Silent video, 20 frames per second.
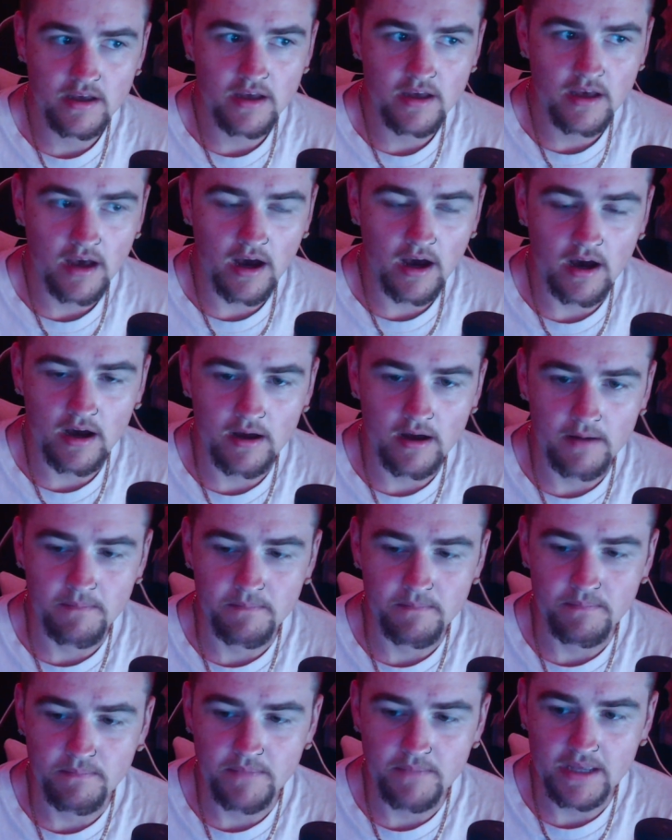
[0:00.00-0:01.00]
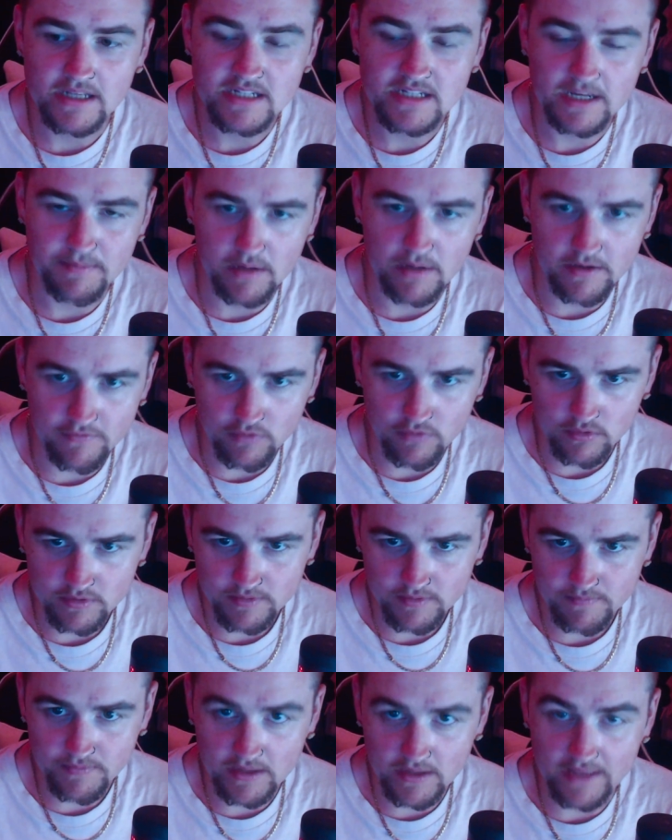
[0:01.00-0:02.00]
intake manifold.
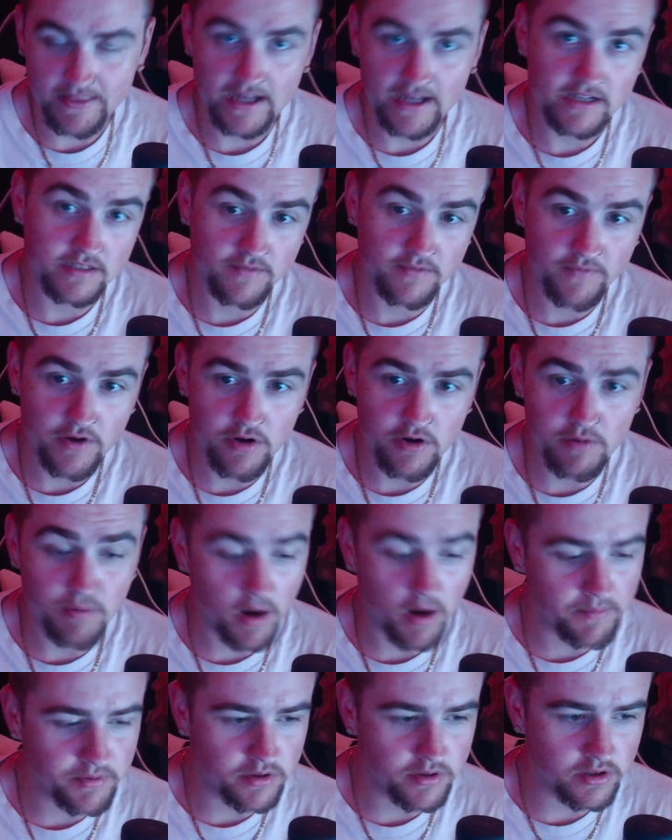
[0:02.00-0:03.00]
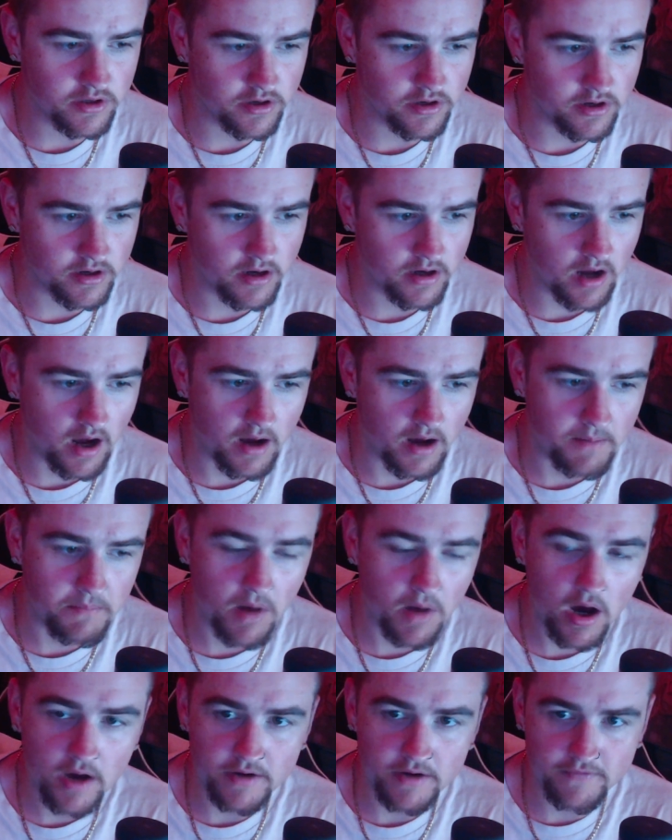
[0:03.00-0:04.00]
And that is a very popular
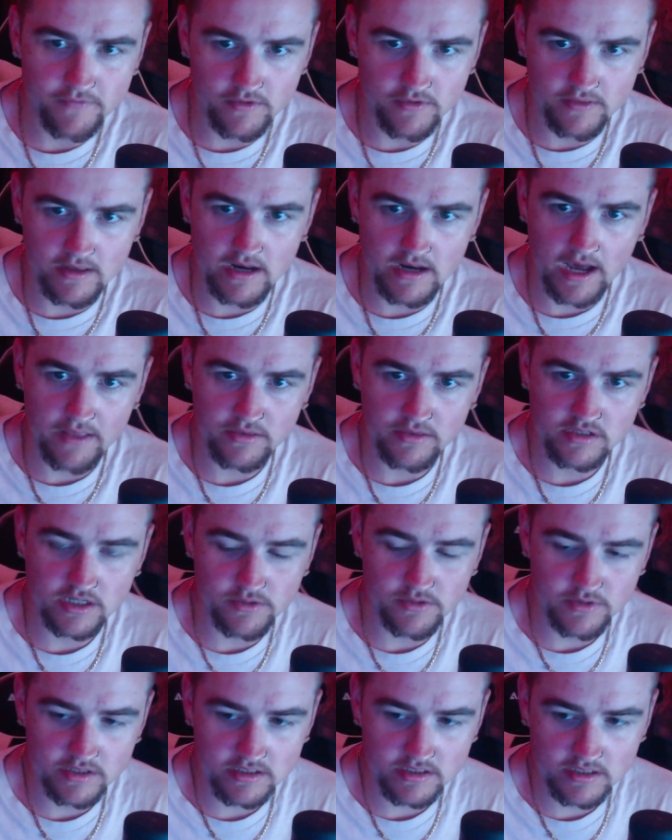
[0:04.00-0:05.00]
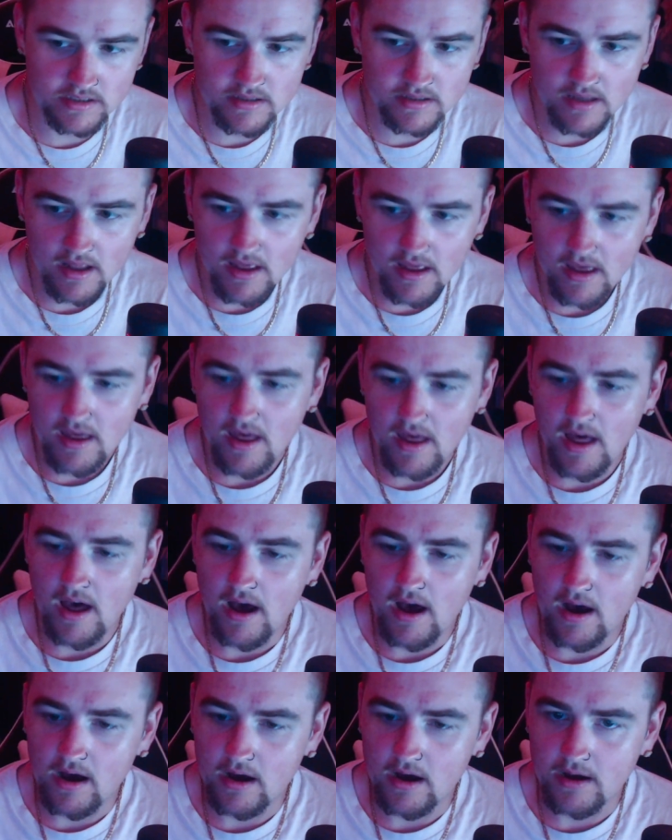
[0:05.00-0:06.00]
mod for the 9th generation.
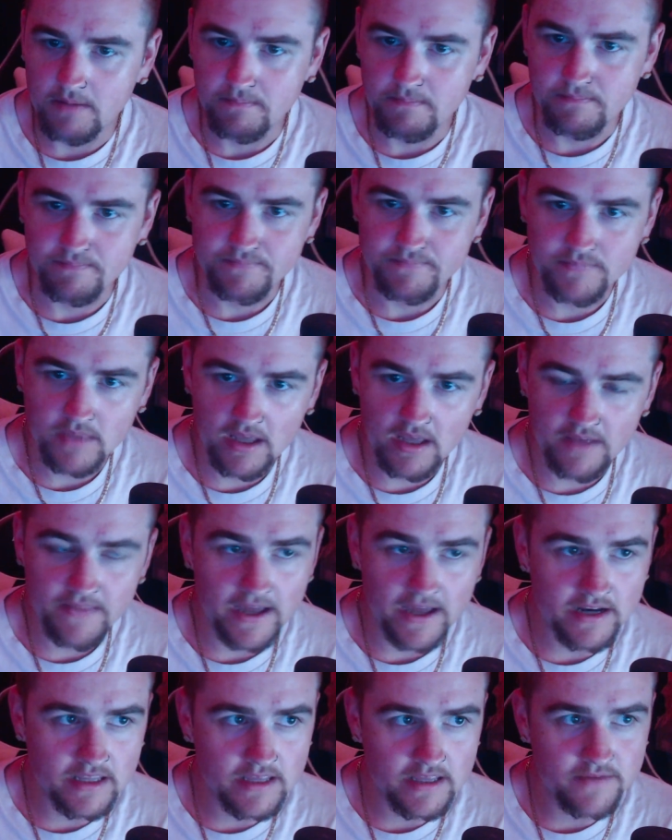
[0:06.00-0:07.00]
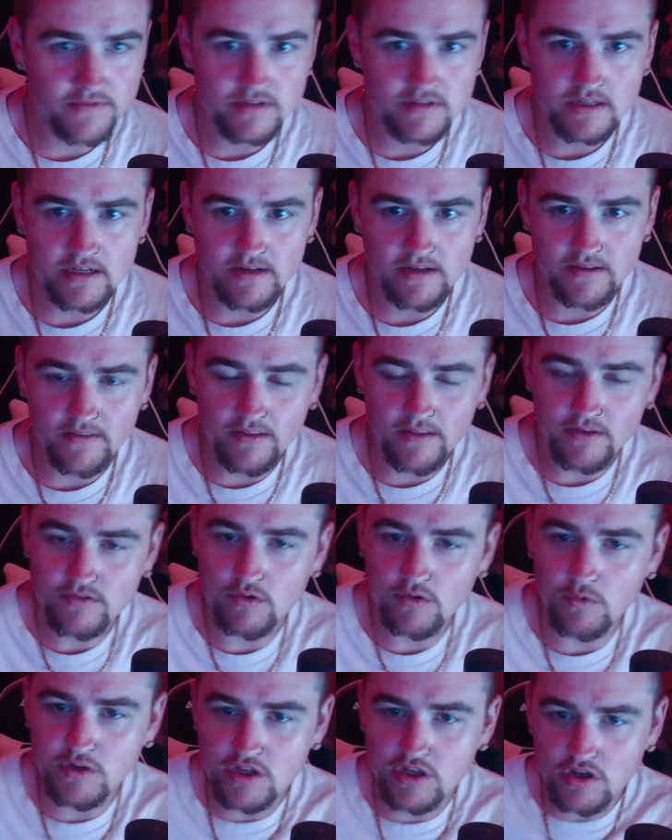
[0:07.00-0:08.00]
And that gives it, so
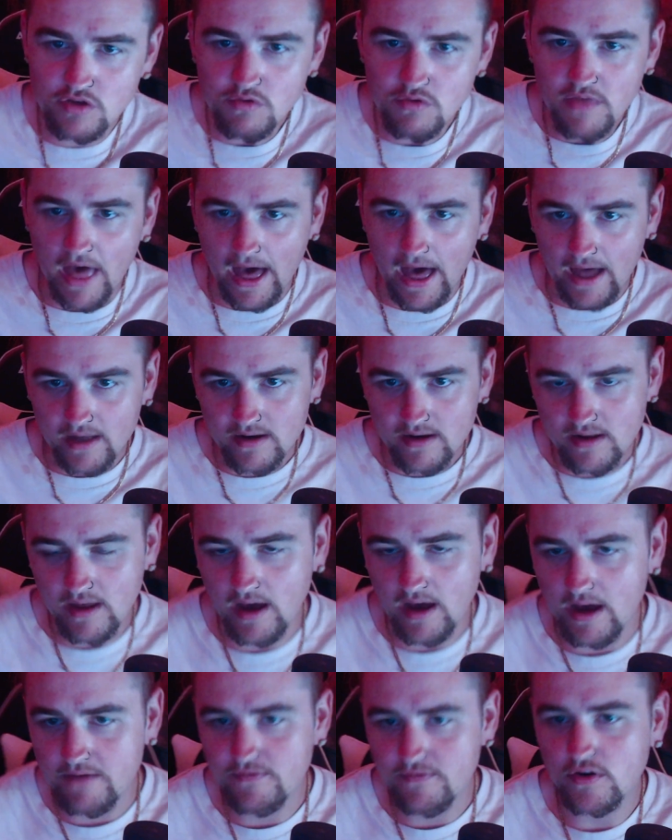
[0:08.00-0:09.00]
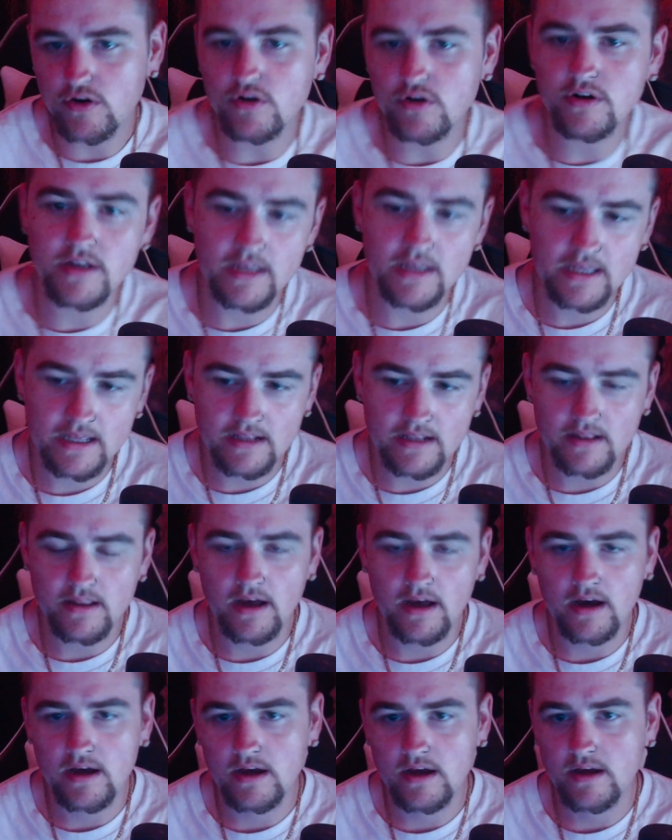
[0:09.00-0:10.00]
when you do that, I've heard it
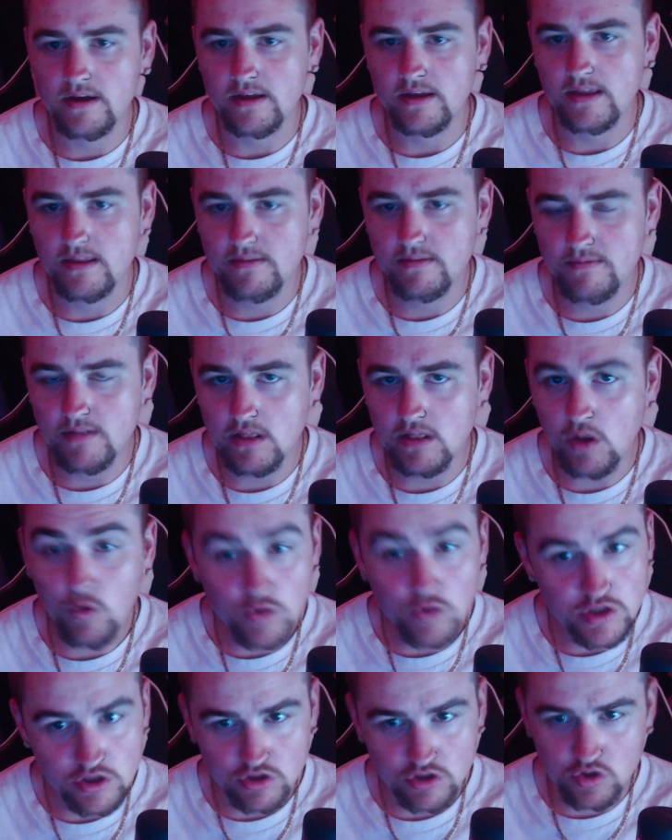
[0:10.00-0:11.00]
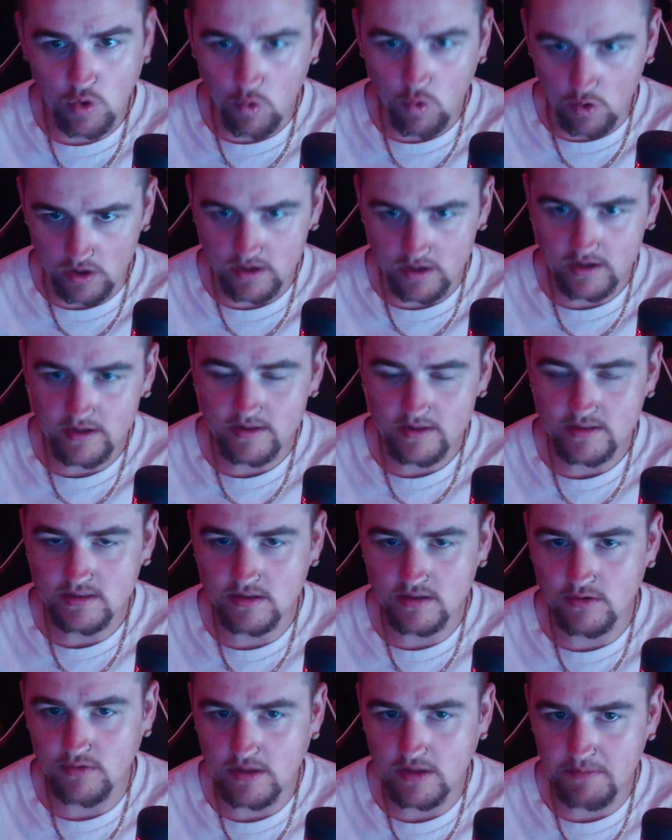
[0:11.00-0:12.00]
lowers your torque.
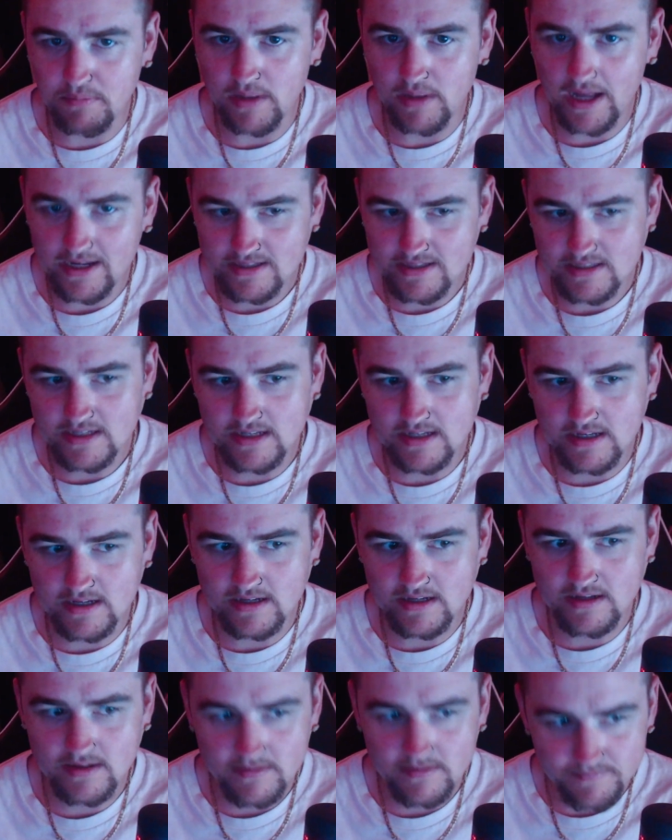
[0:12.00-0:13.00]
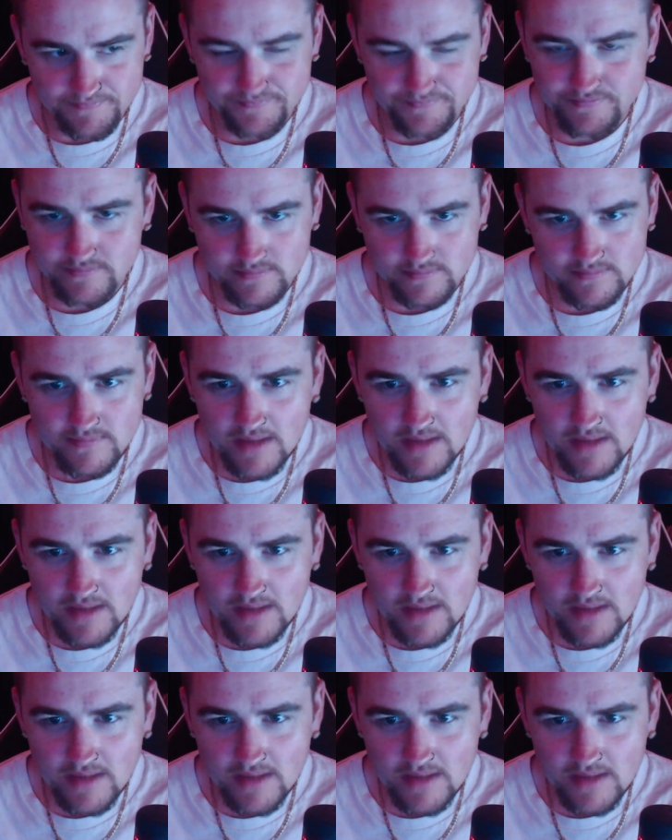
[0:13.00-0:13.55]
So the plastic, I